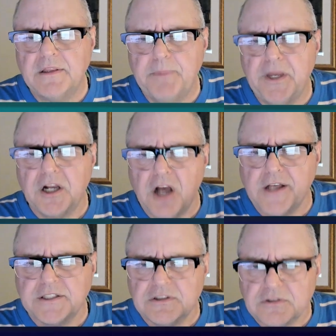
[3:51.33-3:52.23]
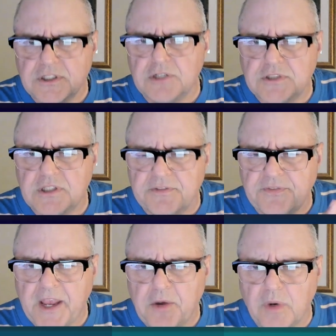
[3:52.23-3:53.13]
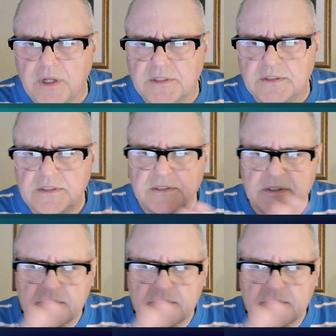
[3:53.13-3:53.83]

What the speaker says: The Pentecostals, those are the fake ones.